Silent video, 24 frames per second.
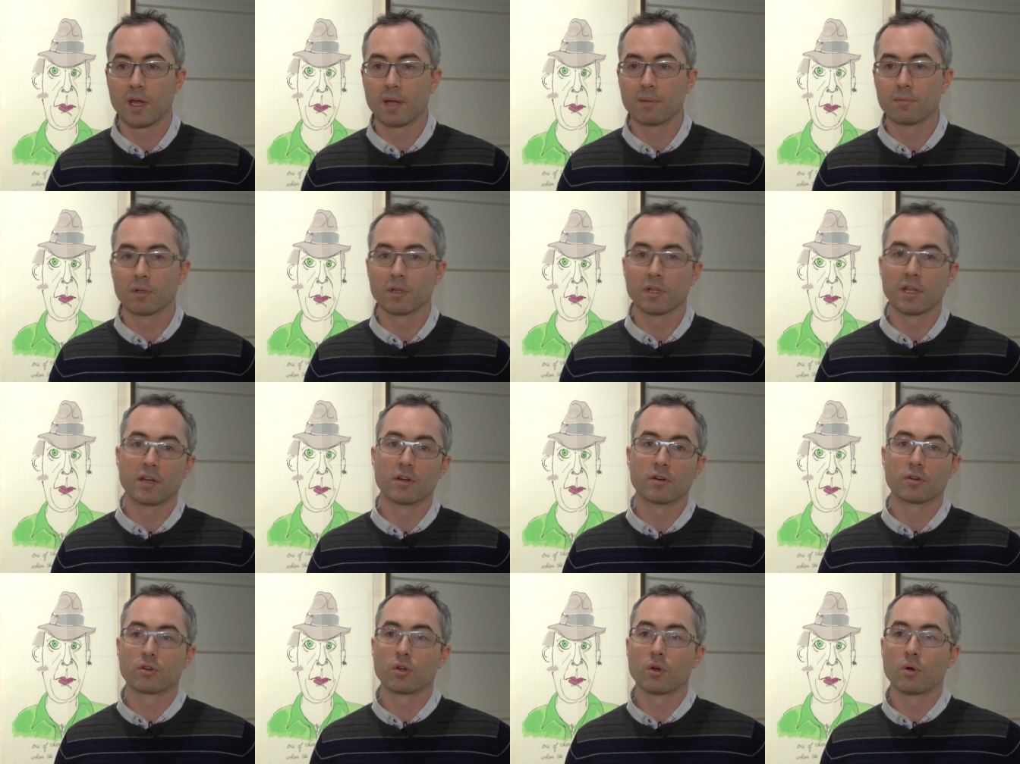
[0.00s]
time that
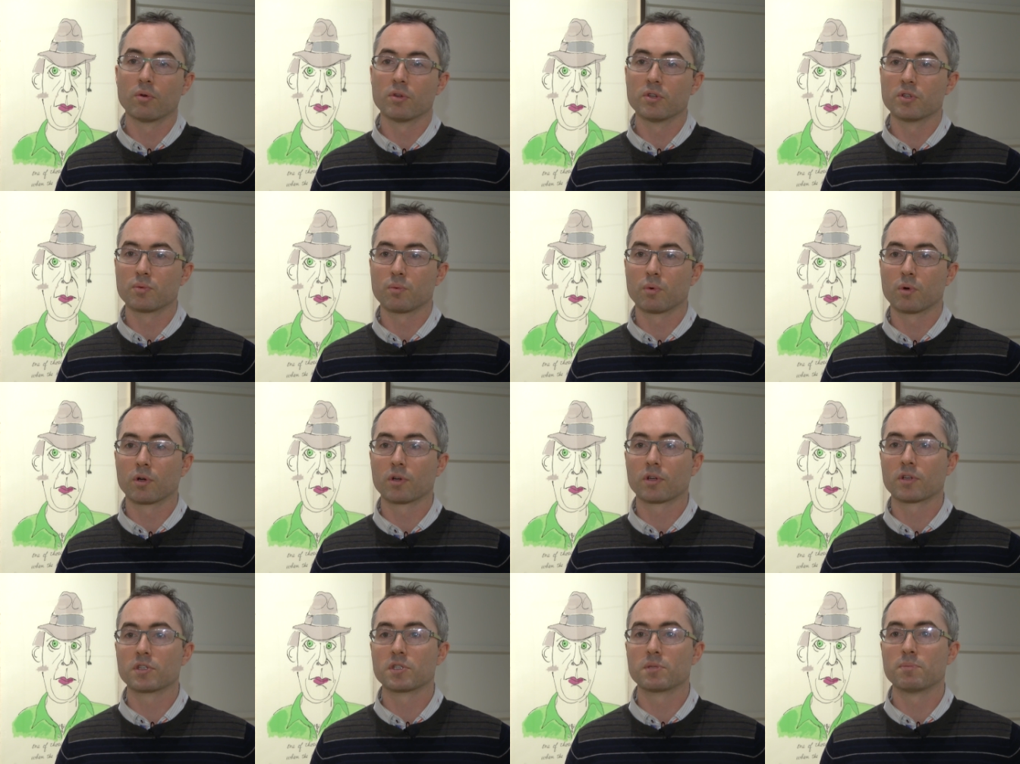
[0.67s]
Leonard Cohen's
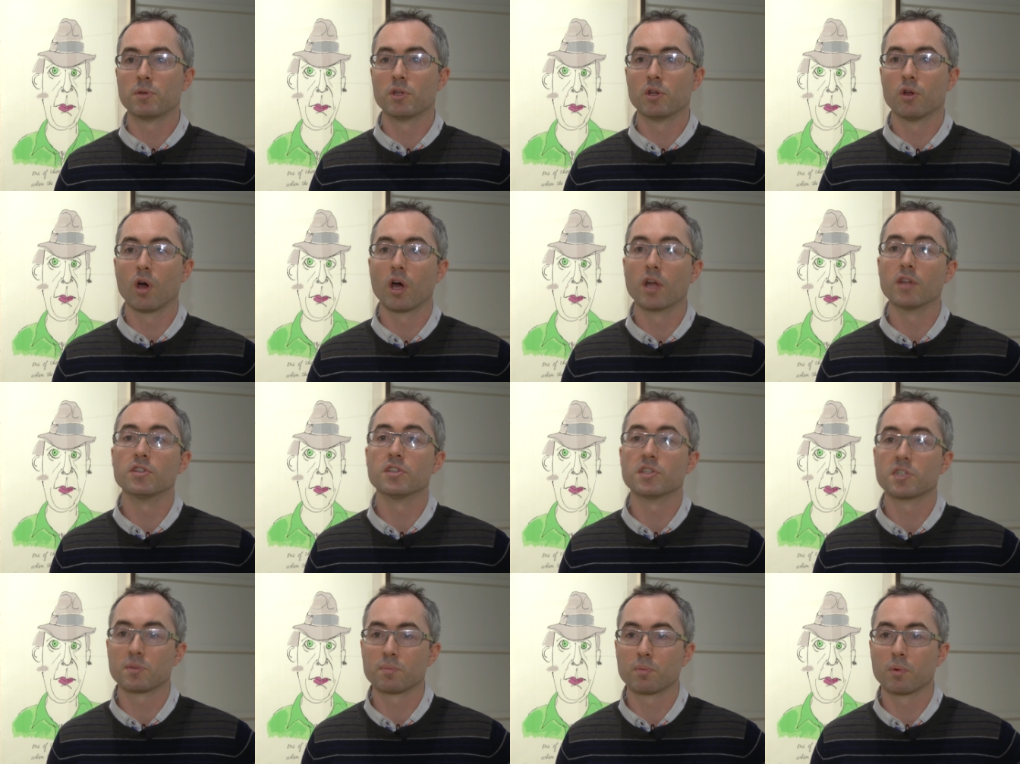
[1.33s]
work has been
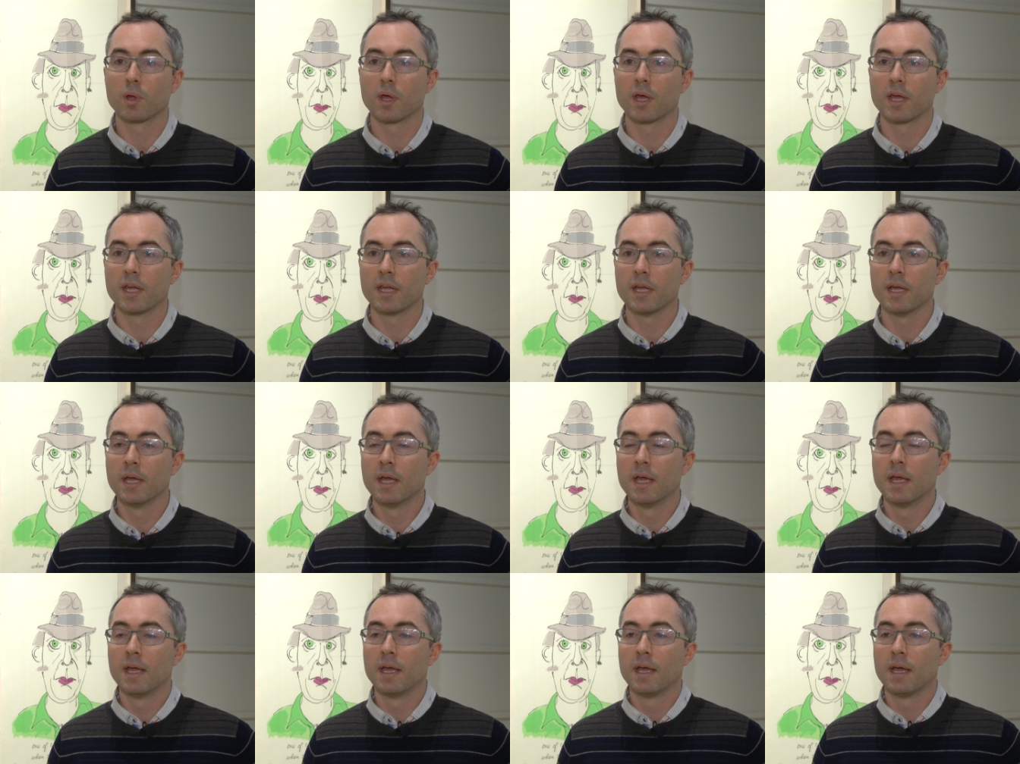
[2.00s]
on display
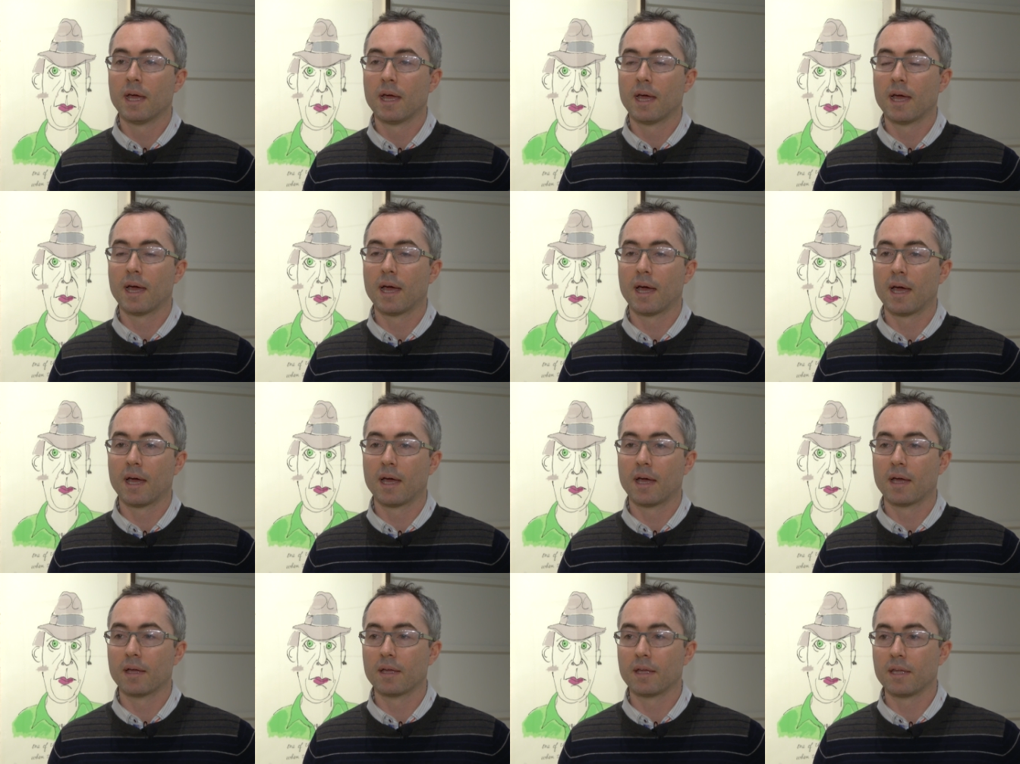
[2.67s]

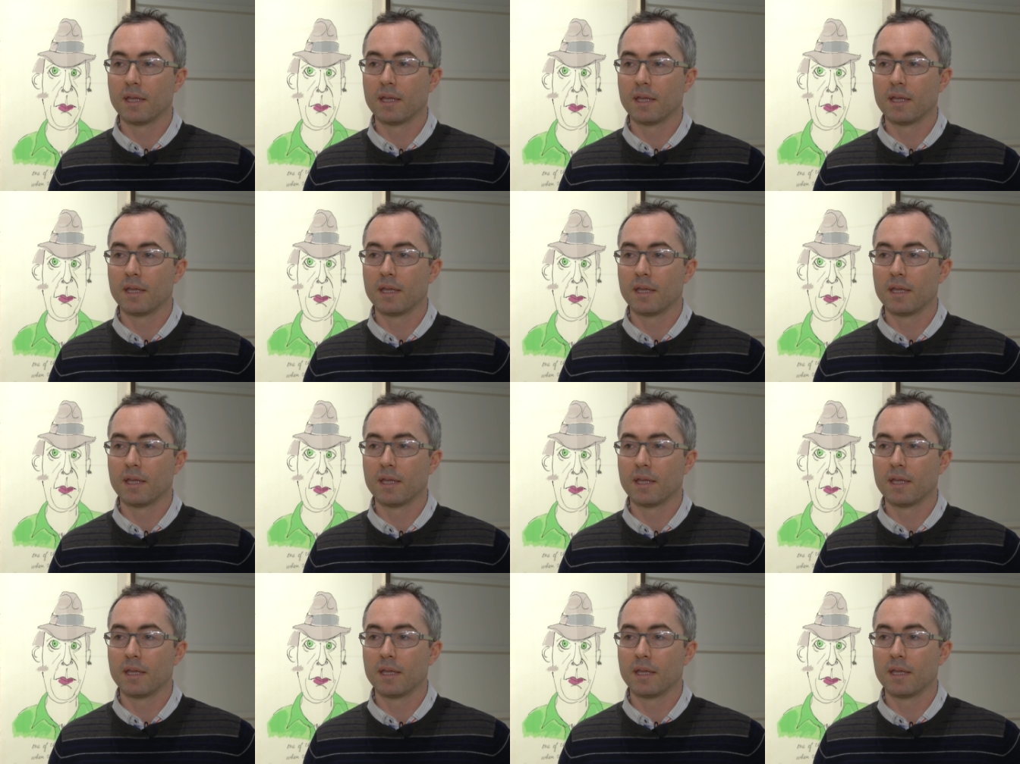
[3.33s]
uh,